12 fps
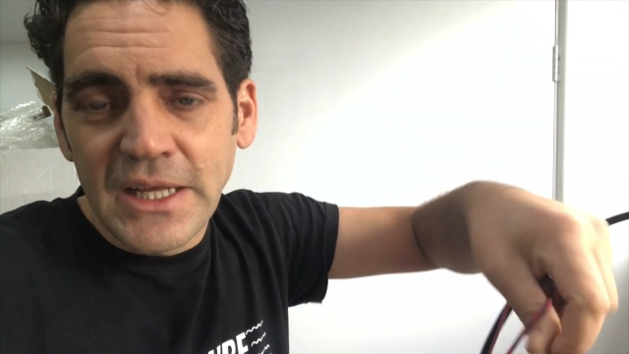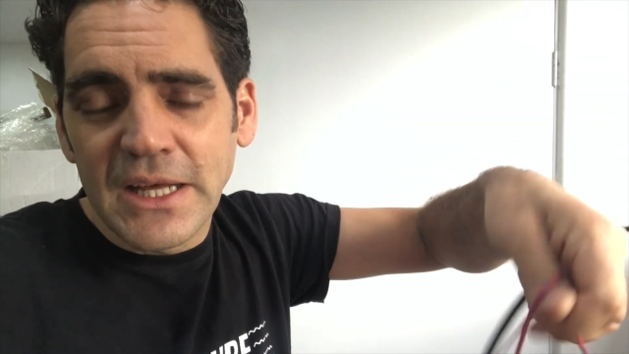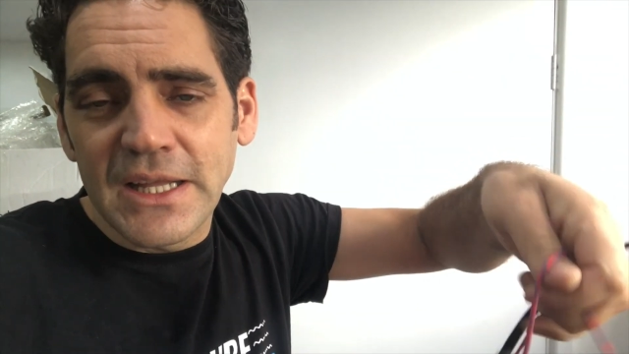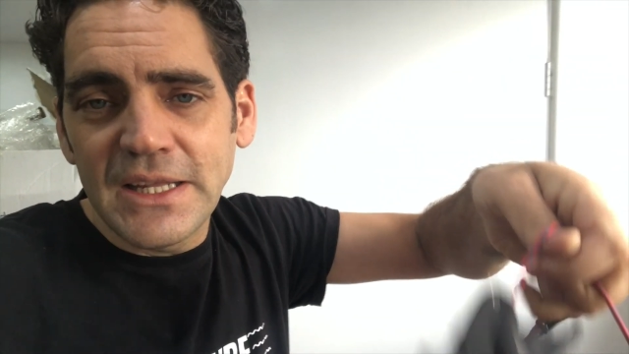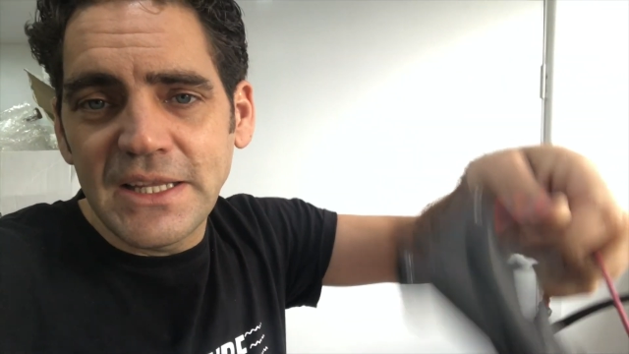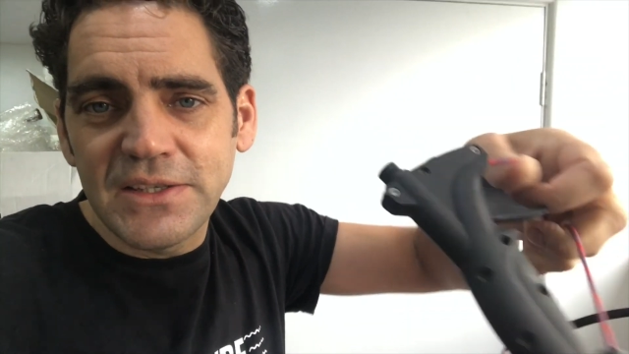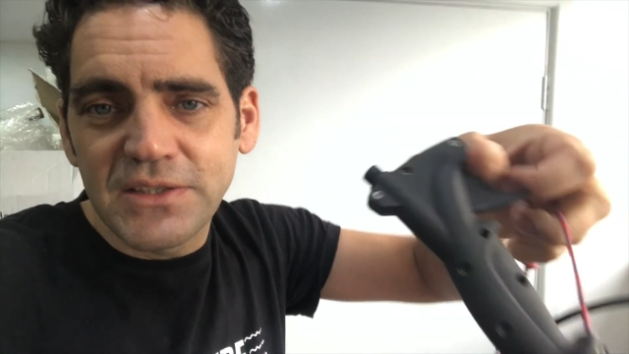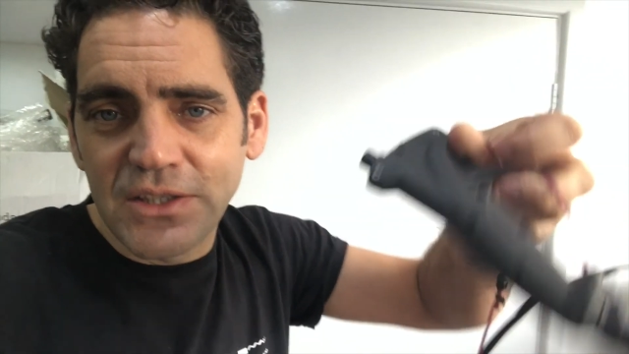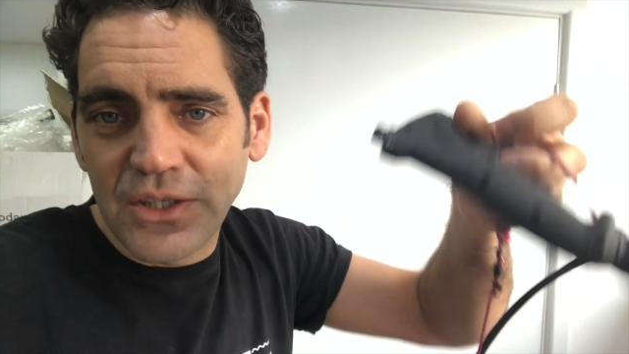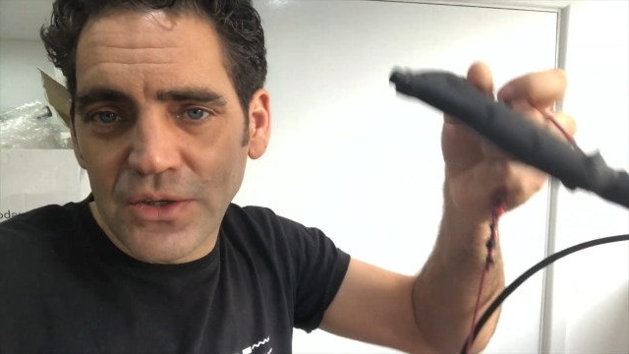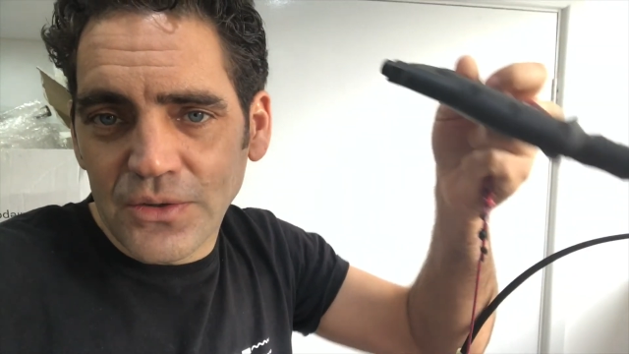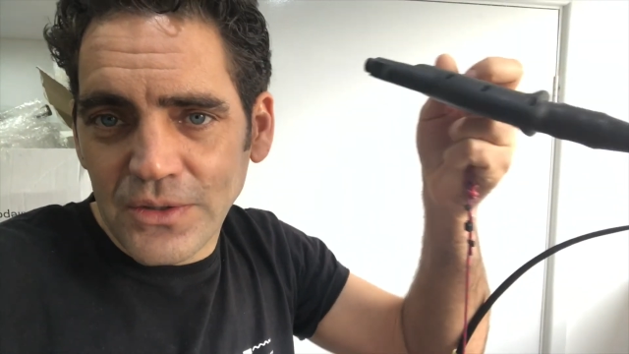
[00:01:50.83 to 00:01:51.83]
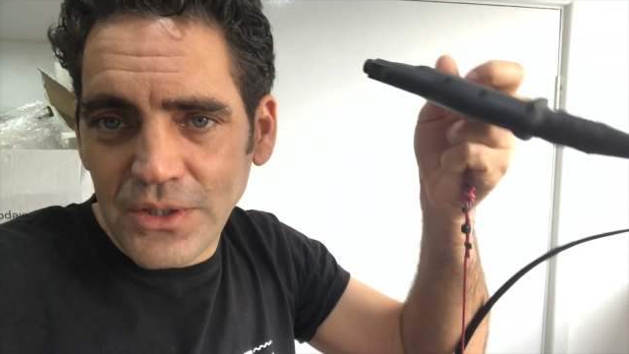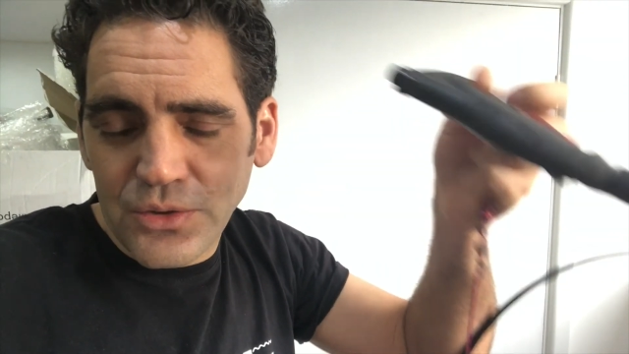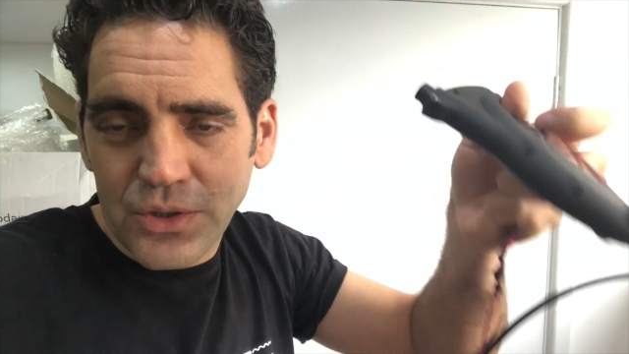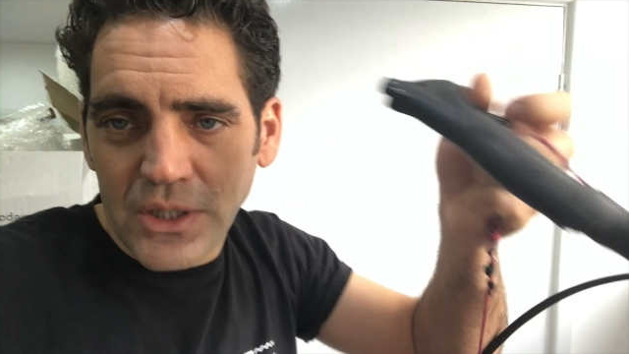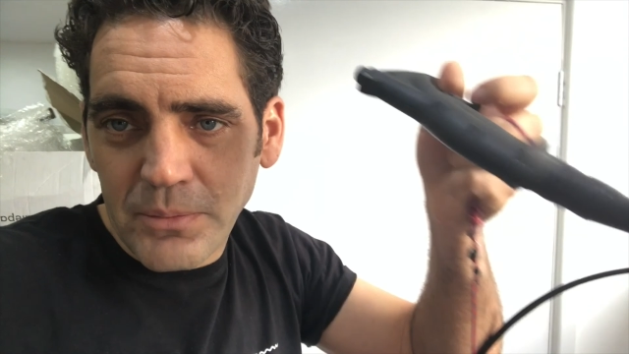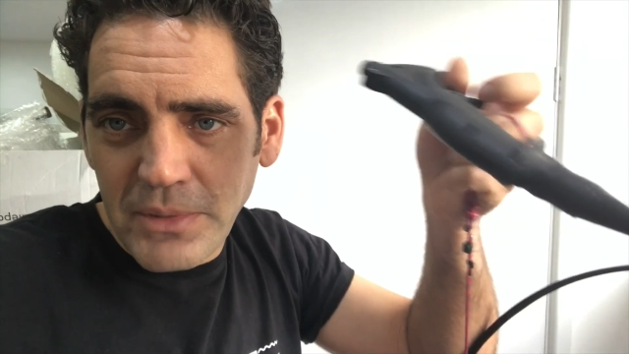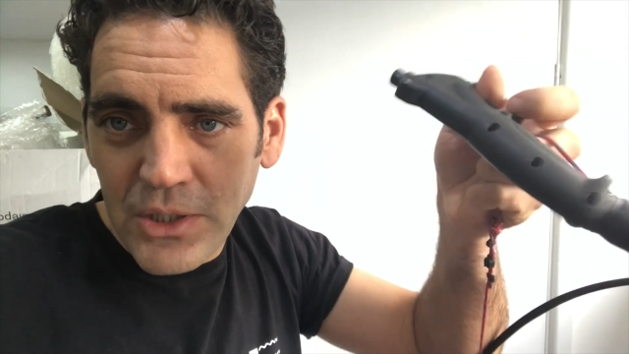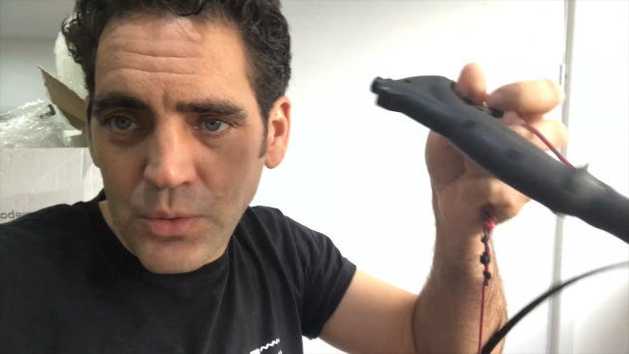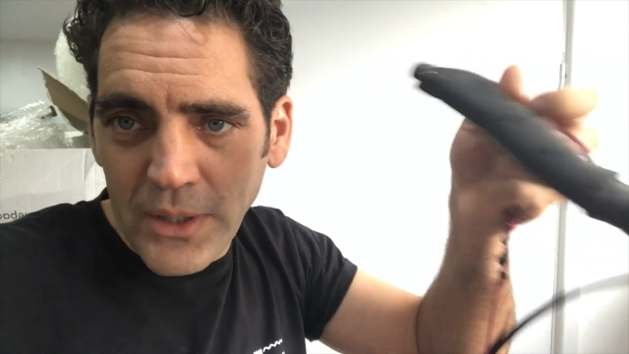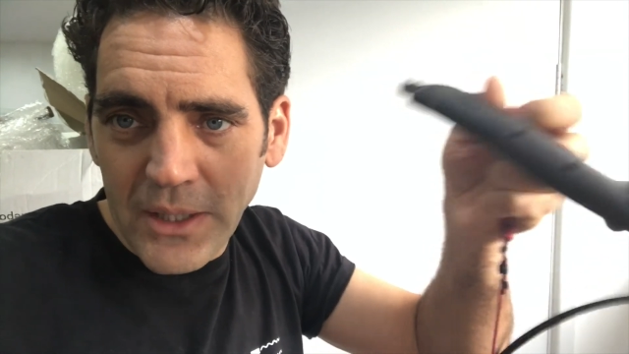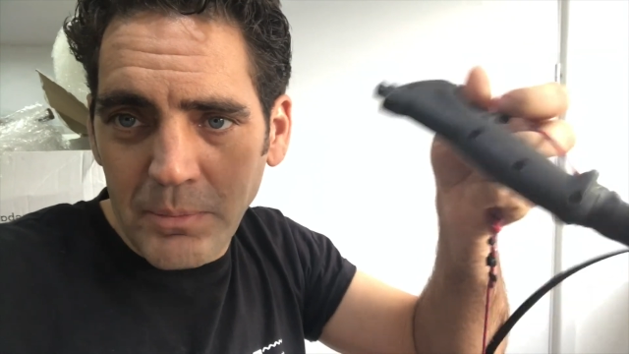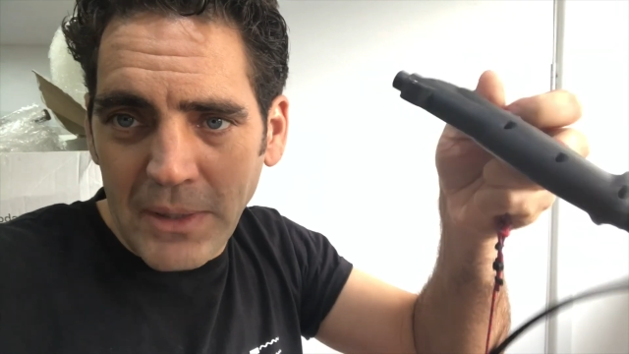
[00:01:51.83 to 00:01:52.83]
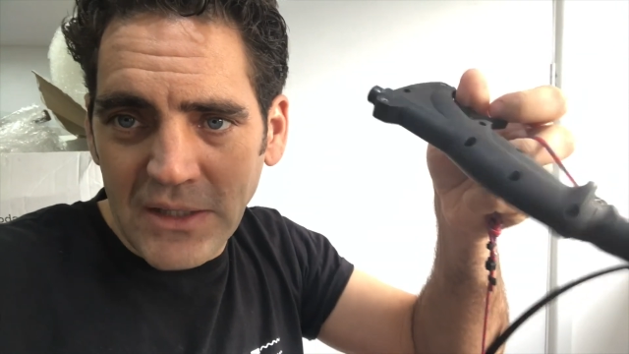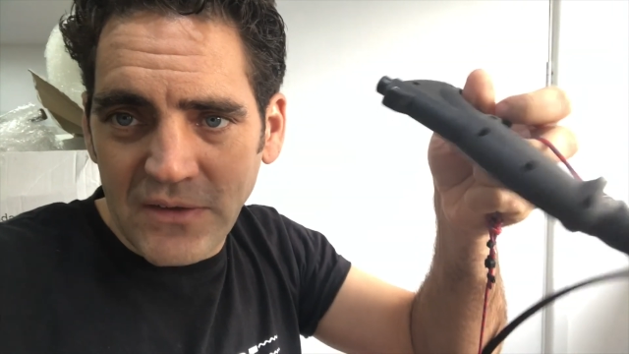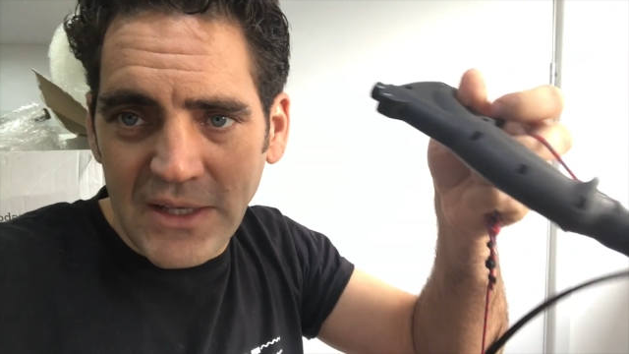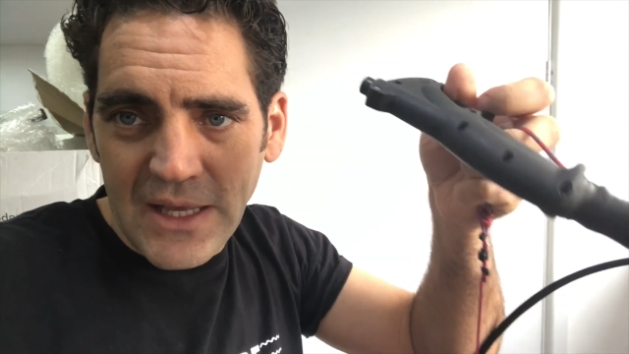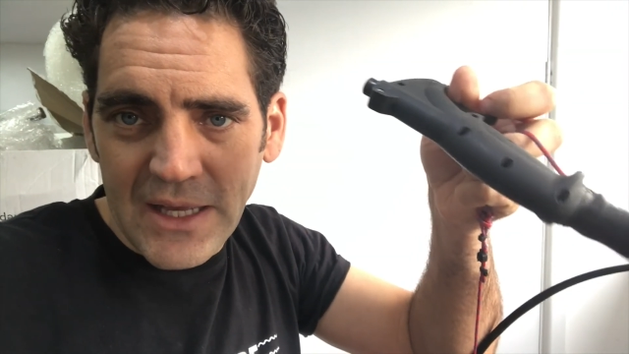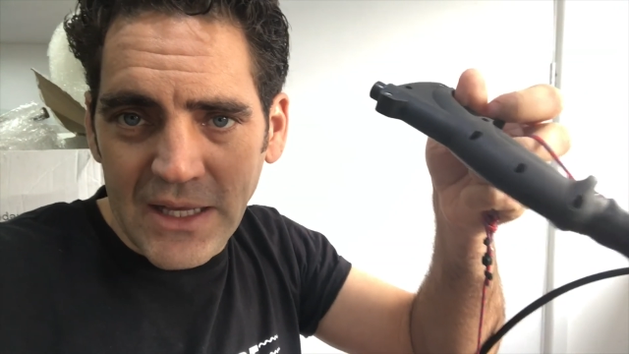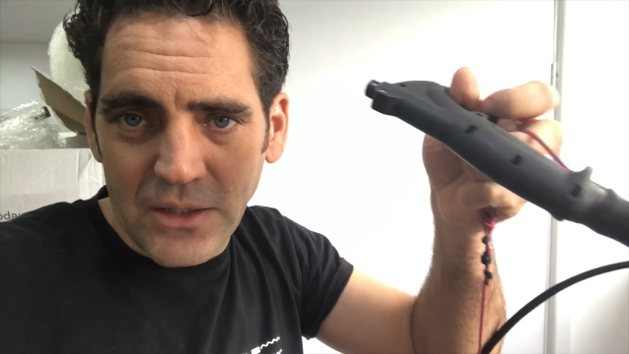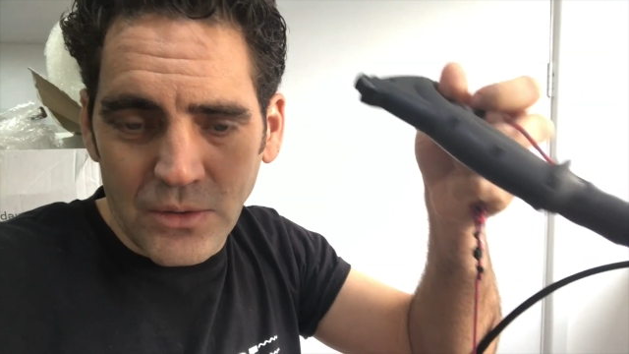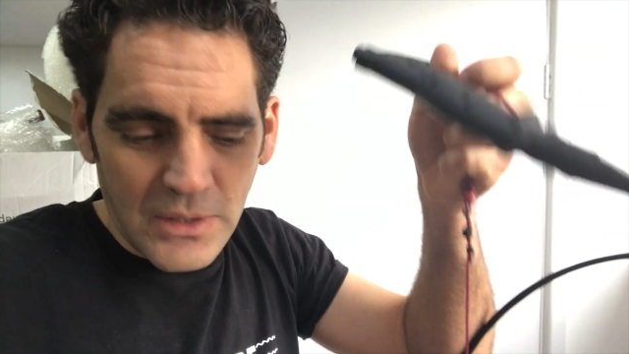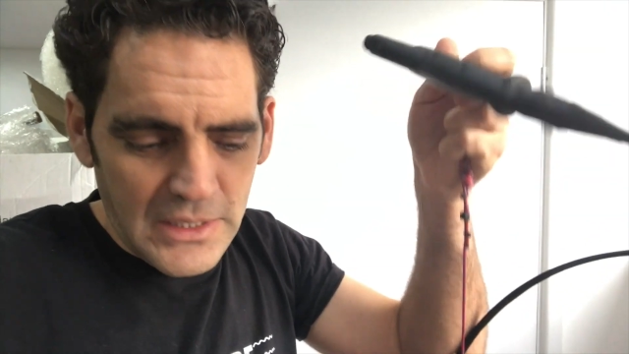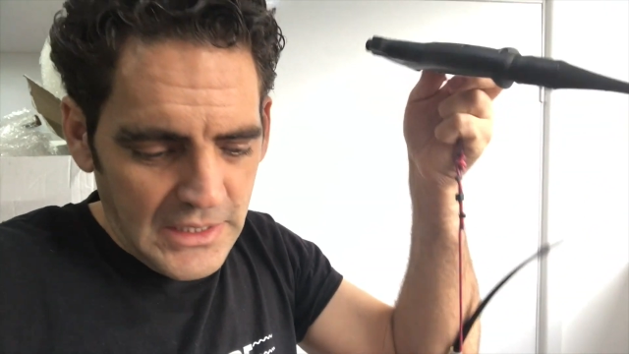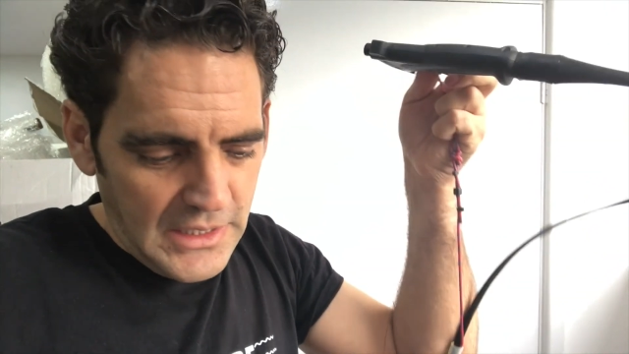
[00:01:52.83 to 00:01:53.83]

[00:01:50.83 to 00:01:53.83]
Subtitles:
at least you're going to be quick back to your handle.